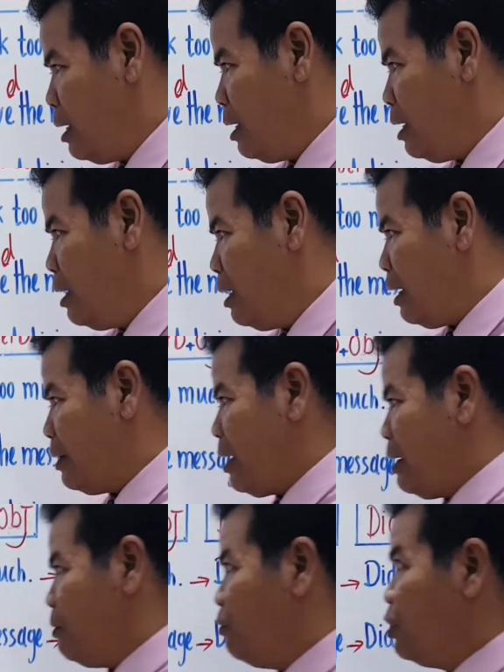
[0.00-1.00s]
And
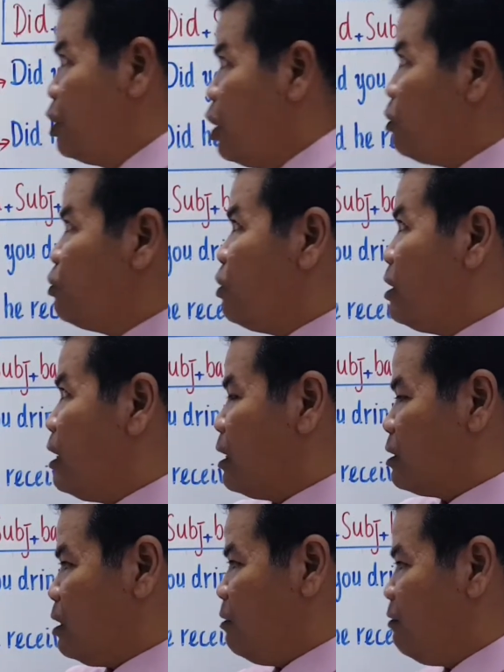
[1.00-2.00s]
then we go to the
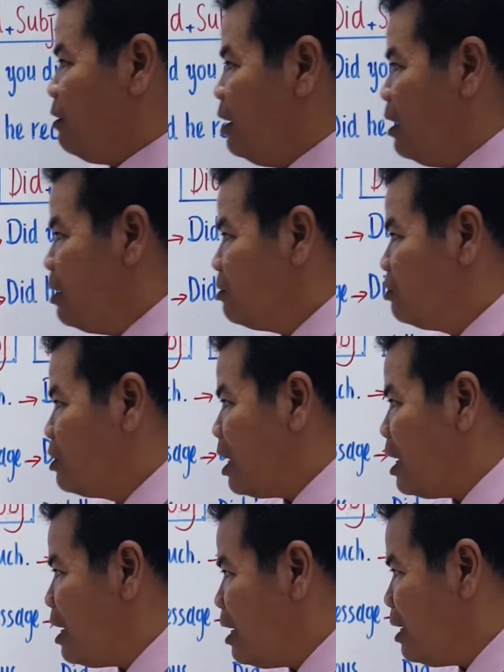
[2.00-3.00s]
negative.
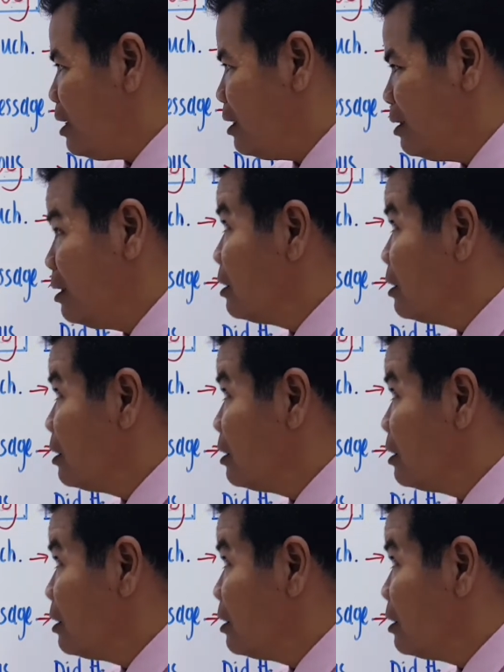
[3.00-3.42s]
They,